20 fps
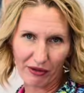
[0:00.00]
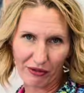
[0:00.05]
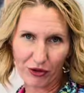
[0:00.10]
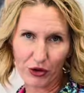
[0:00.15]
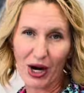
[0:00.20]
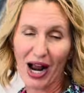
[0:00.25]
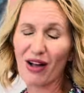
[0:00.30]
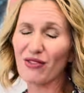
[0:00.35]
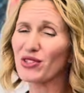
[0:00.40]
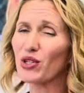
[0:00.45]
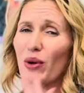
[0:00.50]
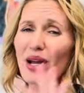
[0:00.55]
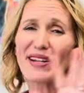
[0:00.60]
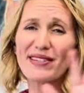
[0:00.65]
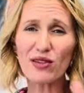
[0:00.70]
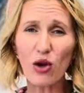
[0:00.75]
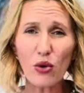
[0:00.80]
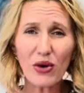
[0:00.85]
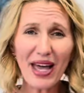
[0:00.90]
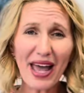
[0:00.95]
a frown. So
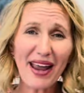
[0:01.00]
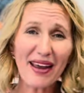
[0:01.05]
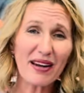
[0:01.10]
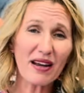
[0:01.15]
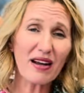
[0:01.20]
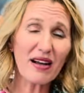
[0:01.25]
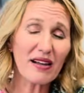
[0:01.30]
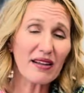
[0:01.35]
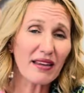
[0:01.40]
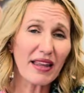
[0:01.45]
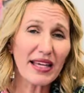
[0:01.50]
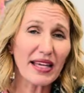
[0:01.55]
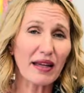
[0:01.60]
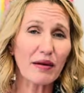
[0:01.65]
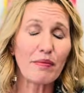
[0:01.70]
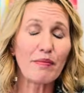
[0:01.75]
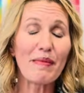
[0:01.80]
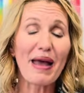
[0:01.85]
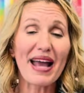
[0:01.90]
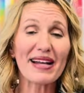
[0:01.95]
it's okay to like
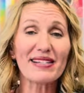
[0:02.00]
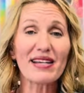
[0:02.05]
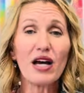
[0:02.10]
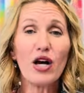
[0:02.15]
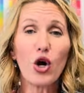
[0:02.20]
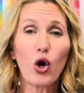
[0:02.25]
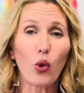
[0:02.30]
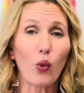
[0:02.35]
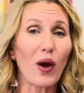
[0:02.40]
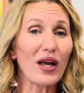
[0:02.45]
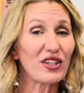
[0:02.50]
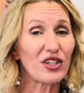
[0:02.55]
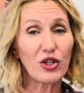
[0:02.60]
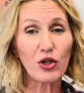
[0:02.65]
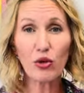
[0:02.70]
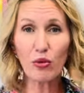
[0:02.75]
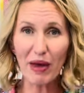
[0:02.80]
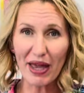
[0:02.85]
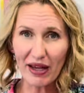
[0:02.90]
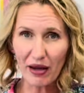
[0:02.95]
admit when
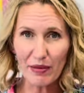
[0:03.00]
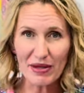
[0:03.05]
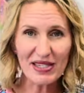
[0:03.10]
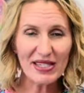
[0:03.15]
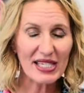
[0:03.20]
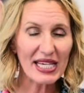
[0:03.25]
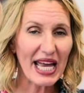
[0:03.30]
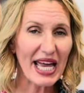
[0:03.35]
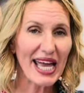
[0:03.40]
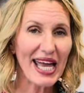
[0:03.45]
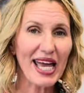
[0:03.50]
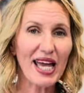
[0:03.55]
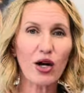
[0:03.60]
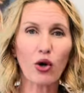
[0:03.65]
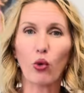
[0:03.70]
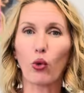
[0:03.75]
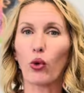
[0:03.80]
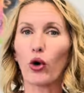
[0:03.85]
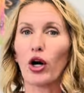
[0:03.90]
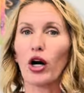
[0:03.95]
you make a mistake
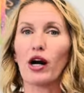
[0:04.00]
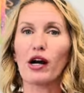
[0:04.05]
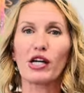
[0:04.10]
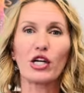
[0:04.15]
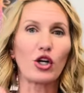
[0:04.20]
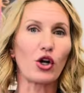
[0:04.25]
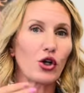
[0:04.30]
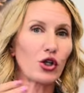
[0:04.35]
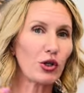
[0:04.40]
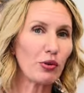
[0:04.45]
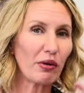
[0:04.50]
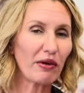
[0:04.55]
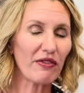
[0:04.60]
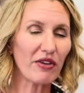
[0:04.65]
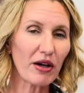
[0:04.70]
or, you know, you were